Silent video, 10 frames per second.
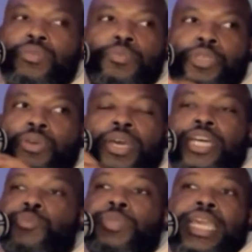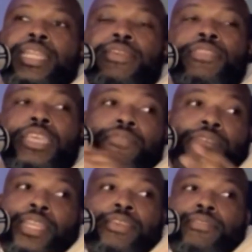Bill Cosby, if
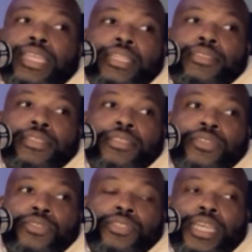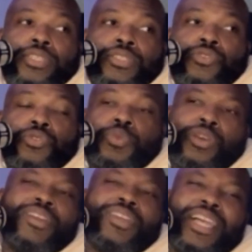anything that they're saying is true. With
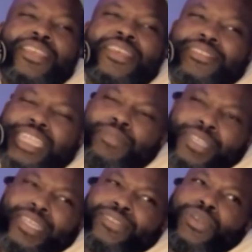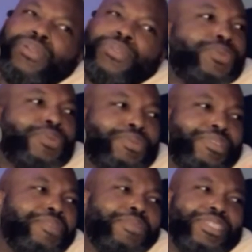R. Kelly, it seems like it's all true. So
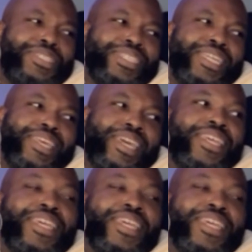let me just say that.